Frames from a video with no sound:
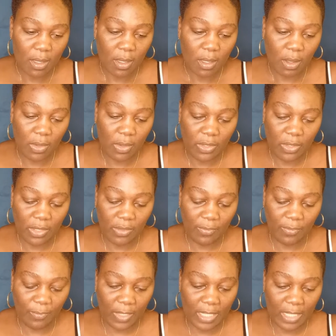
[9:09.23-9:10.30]
how do you
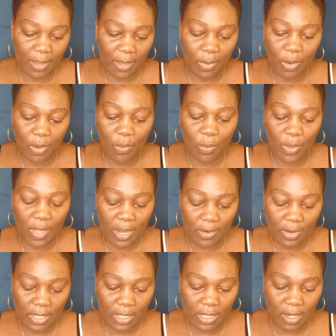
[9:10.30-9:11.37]
feel about
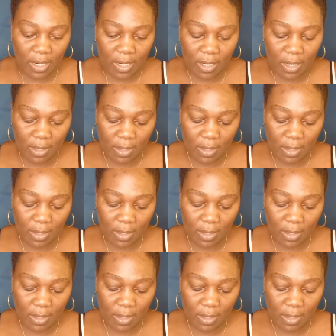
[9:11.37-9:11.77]
wearing your